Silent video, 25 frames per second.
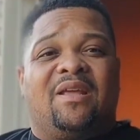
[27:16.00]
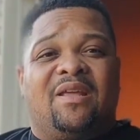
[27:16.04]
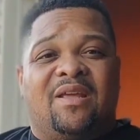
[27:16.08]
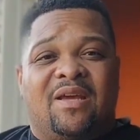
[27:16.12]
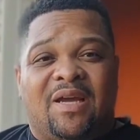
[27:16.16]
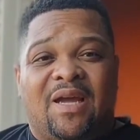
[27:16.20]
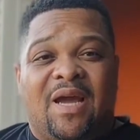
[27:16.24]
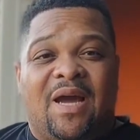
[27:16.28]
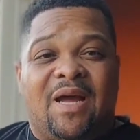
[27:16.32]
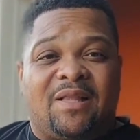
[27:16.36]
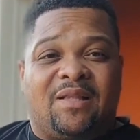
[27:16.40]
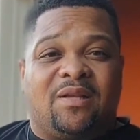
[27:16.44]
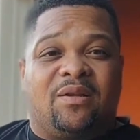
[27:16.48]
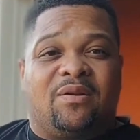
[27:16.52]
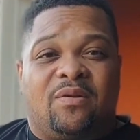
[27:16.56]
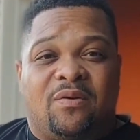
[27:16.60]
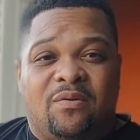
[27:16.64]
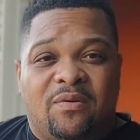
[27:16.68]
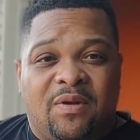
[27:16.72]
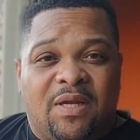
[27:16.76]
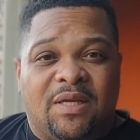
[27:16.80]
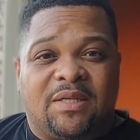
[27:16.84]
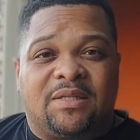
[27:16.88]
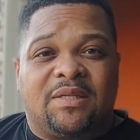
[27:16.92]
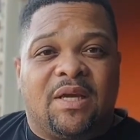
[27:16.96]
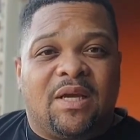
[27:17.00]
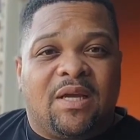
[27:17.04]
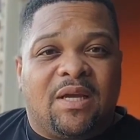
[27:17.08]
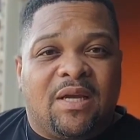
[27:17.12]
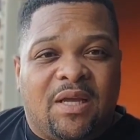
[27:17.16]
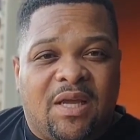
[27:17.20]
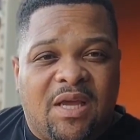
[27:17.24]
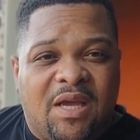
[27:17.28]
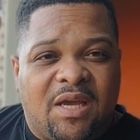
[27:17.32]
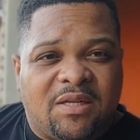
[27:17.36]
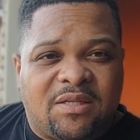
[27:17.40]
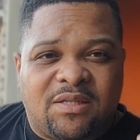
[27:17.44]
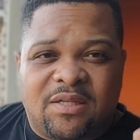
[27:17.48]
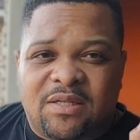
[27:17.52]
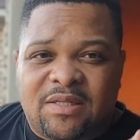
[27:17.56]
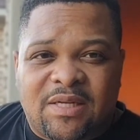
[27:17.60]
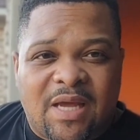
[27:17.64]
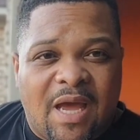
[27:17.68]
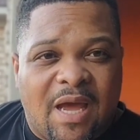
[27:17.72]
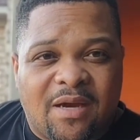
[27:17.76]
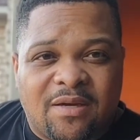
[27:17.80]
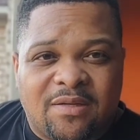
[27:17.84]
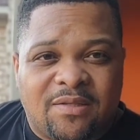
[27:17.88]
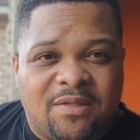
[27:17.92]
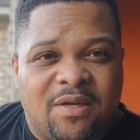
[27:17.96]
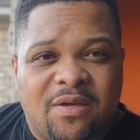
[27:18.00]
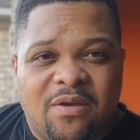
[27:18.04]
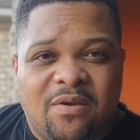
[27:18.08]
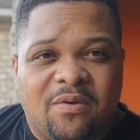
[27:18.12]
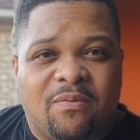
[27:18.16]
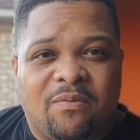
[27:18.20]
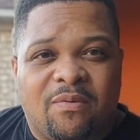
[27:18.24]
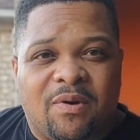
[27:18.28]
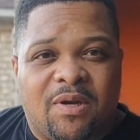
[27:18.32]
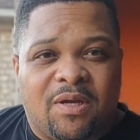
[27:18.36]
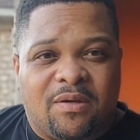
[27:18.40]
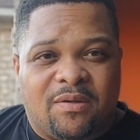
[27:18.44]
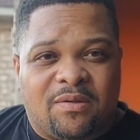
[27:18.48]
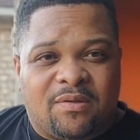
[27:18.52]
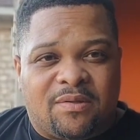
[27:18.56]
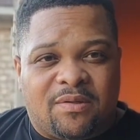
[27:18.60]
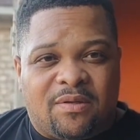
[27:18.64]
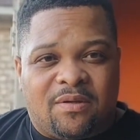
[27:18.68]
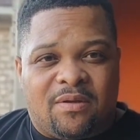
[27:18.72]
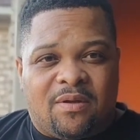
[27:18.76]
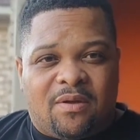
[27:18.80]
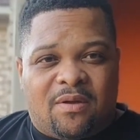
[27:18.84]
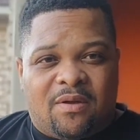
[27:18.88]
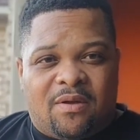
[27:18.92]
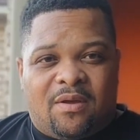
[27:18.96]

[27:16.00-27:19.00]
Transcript: You got to do this. Get your tackles and your reels.